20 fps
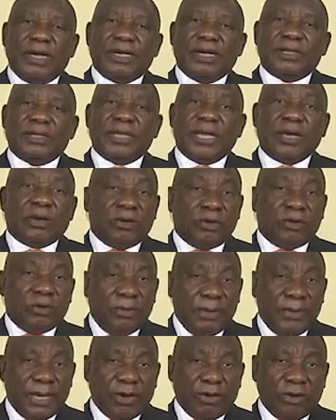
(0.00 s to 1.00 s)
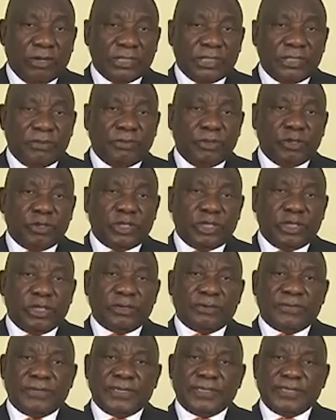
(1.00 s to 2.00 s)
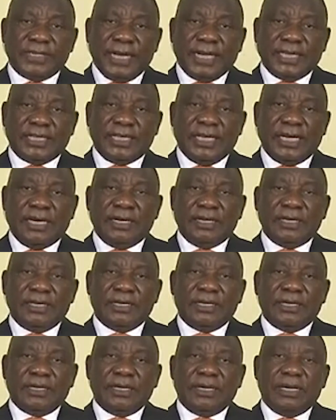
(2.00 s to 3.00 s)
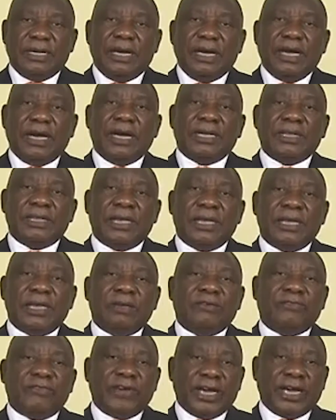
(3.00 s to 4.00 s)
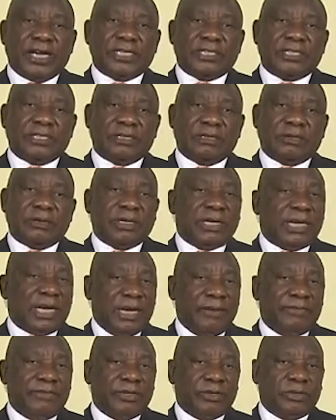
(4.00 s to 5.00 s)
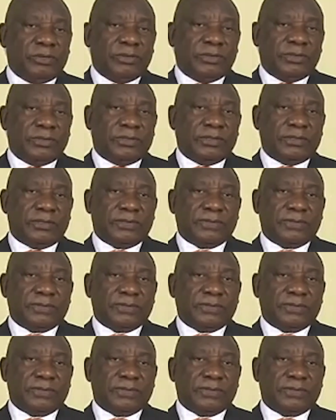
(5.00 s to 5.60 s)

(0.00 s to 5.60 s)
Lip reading: the economic contribution of the sector, and the effect on livelihoods.